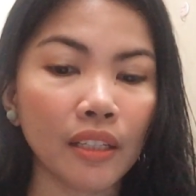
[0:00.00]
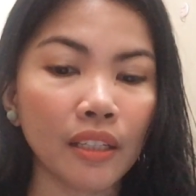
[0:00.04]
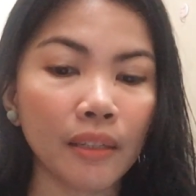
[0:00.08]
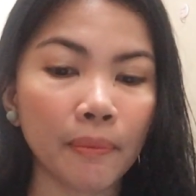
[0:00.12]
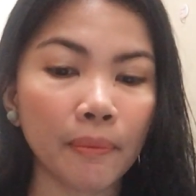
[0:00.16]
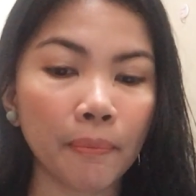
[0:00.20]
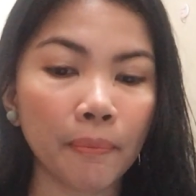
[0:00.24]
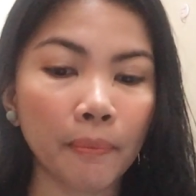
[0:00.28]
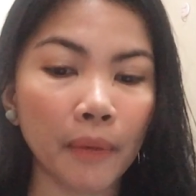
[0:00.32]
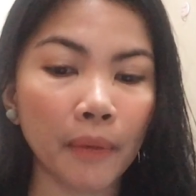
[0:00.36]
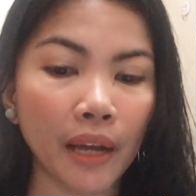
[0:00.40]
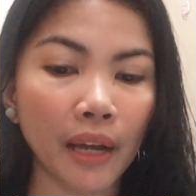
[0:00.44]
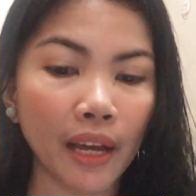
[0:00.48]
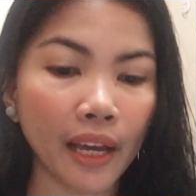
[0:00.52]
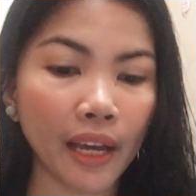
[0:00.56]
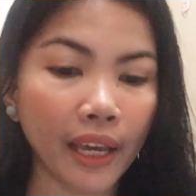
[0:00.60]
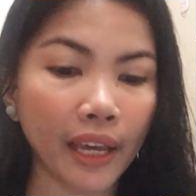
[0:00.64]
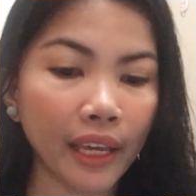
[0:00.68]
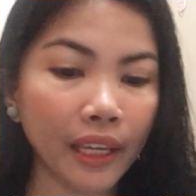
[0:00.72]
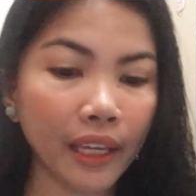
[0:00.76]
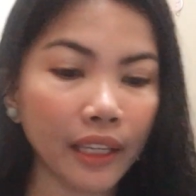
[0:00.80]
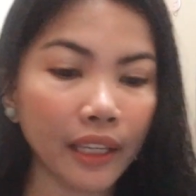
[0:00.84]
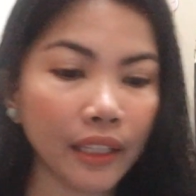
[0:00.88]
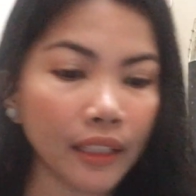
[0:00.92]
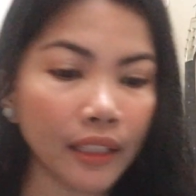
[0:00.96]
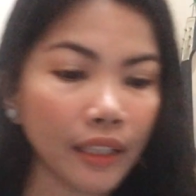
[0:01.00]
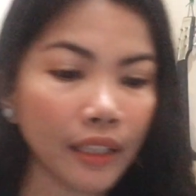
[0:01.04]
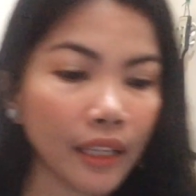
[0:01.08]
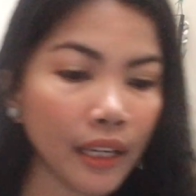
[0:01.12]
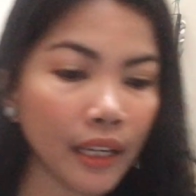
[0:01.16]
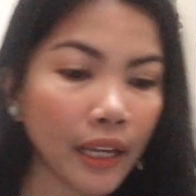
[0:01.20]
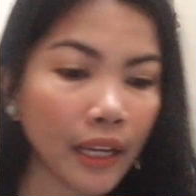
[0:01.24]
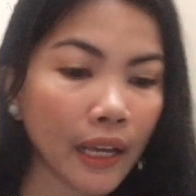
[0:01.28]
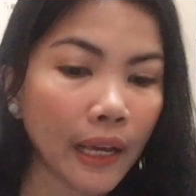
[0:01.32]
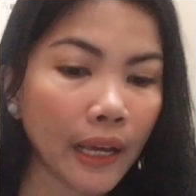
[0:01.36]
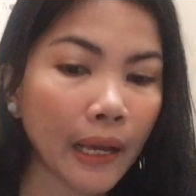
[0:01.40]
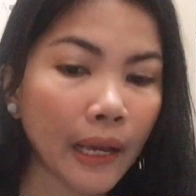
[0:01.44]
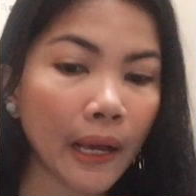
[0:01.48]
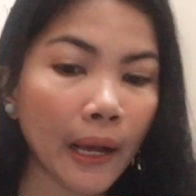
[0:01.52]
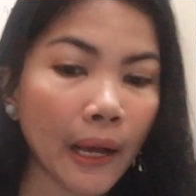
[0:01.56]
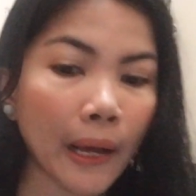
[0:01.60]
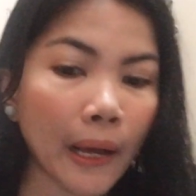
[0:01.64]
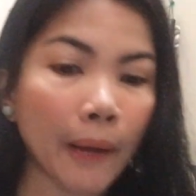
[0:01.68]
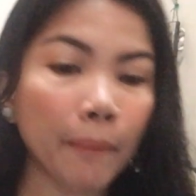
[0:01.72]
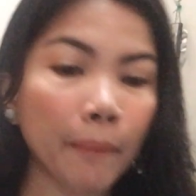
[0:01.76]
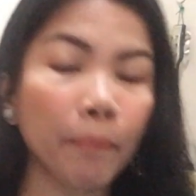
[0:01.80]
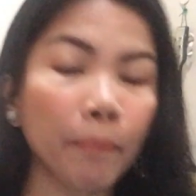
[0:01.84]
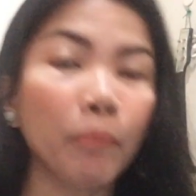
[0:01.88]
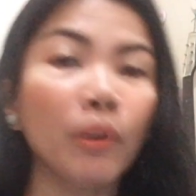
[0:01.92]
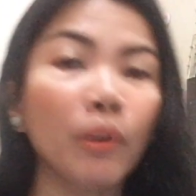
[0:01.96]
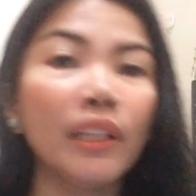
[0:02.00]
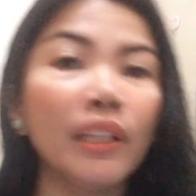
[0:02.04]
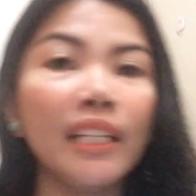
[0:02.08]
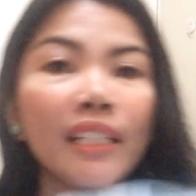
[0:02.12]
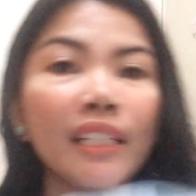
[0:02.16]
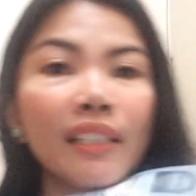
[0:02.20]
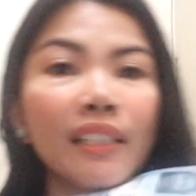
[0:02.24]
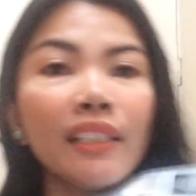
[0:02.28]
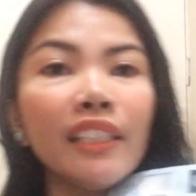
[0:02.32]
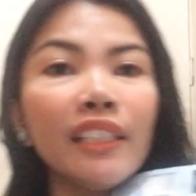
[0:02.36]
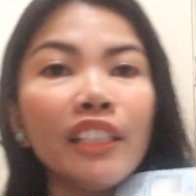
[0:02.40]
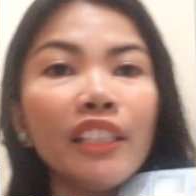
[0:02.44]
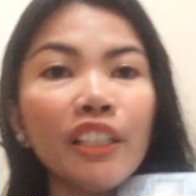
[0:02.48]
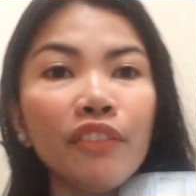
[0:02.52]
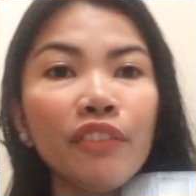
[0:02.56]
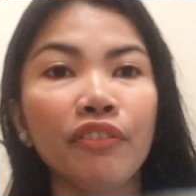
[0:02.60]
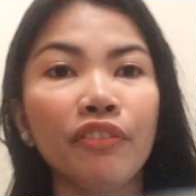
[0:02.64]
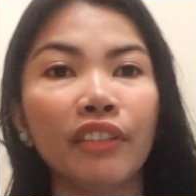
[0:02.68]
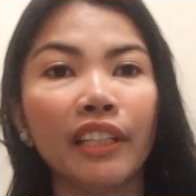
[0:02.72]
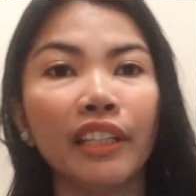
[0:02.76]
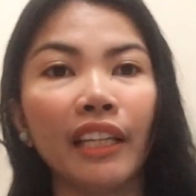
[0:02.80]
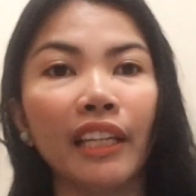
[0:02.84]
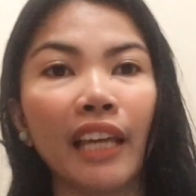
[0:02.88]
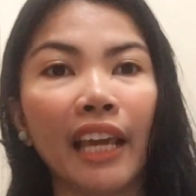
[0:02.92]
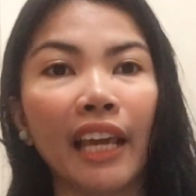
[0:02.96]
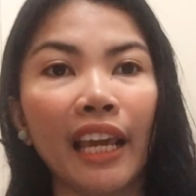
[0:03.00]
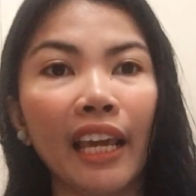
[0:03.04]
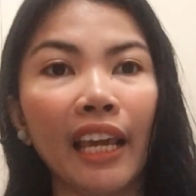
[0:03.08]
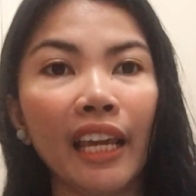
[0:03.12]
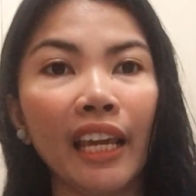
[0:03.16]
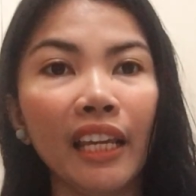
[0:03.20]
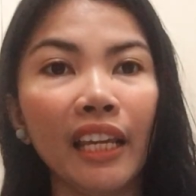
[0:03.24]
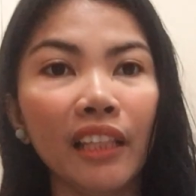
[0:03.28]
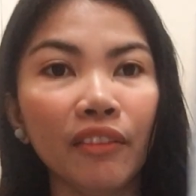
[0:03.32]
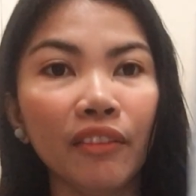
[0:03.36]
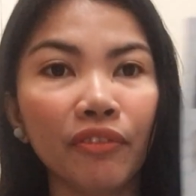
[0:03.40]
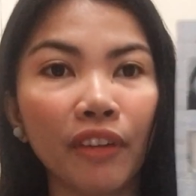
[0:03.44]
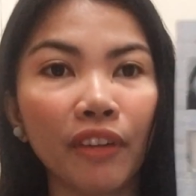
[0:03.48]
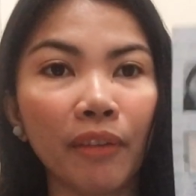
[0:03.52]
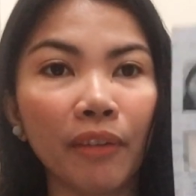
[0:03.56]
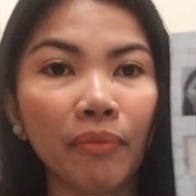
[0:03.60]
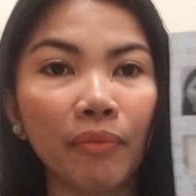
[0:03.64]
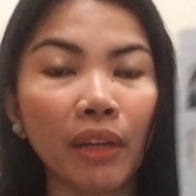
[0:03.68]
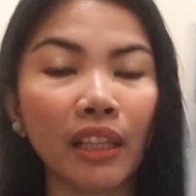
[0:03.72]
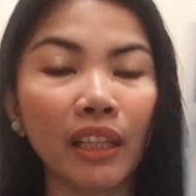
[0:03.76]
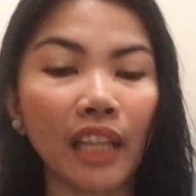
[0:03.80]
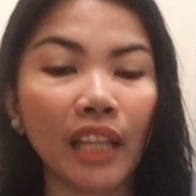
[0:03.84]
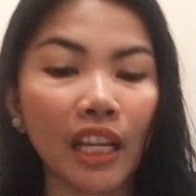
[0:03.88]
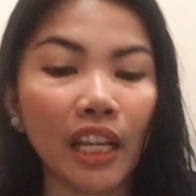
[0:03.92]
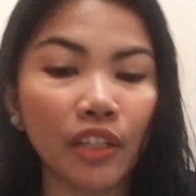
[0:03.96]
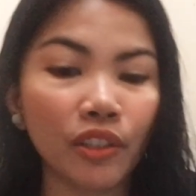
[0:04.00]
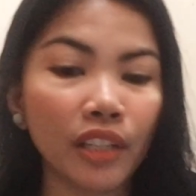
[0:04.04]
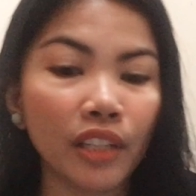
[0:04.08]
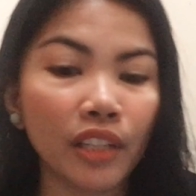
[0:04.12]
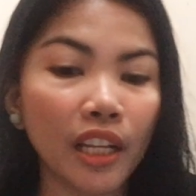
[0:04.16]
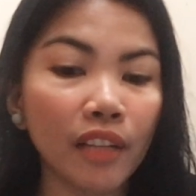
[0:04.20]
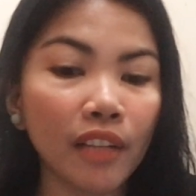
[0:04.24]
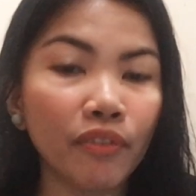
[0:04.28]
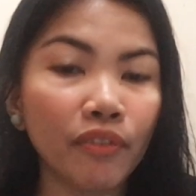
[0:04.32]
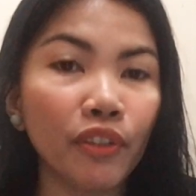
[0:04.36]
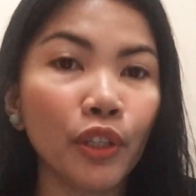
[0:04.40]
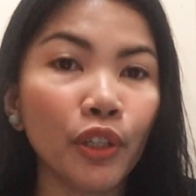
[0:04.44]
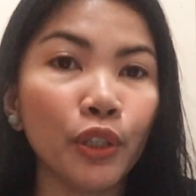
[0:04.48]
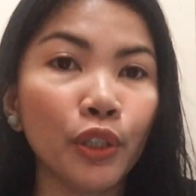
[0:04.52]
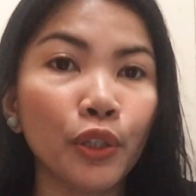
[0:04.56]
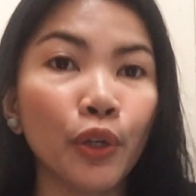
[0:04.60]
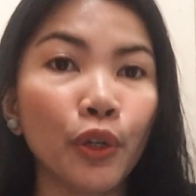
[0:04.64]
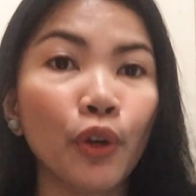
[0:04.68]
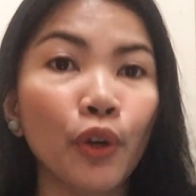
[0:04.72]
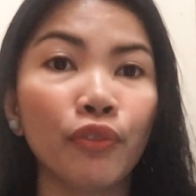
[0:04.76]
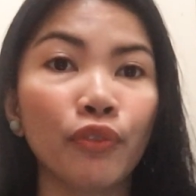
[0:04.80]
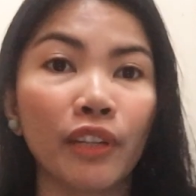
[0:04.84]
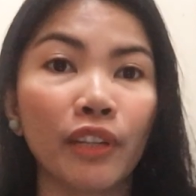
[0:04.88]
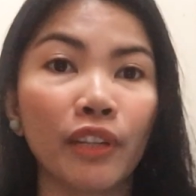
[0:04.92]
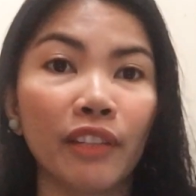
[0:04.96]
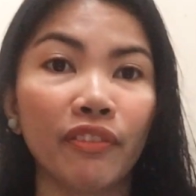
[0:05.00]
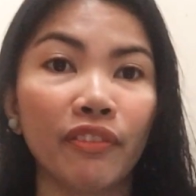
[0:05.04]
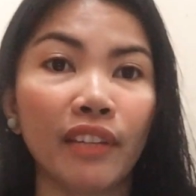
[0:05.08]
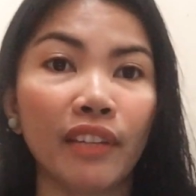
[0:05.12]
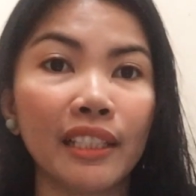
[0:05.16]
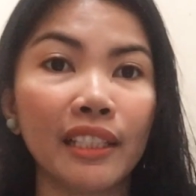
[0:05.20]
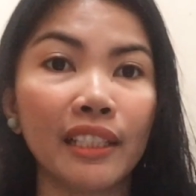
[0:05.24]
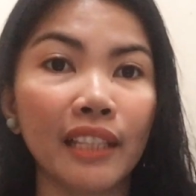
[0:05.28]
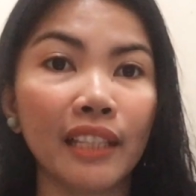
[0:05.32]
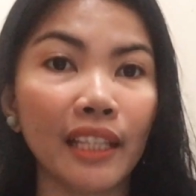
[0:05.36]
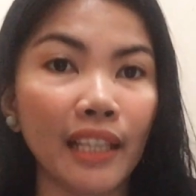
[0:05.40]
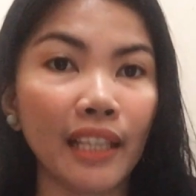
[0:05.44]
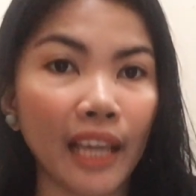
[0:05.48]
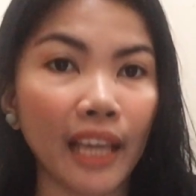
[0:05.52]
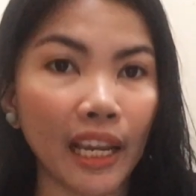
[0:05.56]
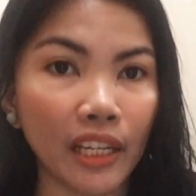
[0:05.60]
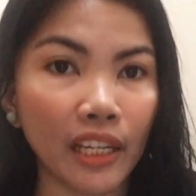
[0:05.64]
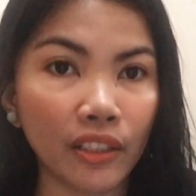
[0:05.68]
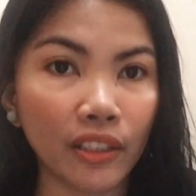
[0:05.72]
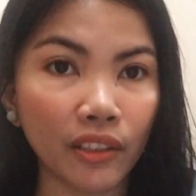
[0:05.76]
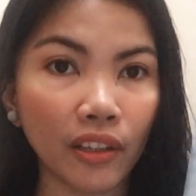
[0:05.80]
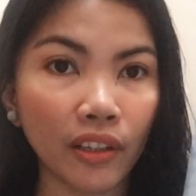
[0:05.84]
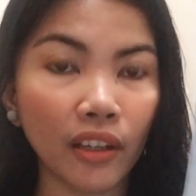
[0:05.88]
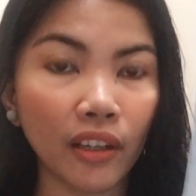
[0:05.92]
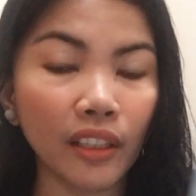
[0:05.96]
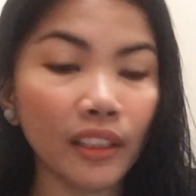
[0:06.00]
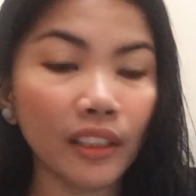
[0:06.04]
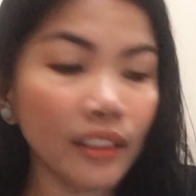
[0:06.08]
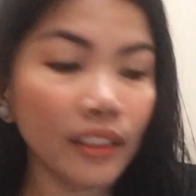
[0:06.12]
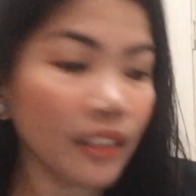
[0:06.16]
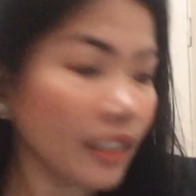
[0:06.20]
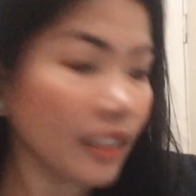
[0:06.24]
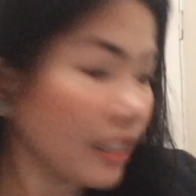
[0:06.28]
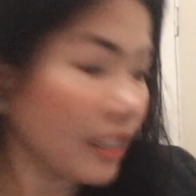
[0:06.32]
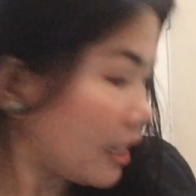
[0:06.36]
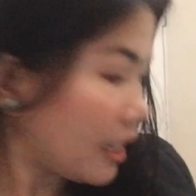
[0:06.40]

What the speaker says: my police certificate from a National Bureau of Investigation.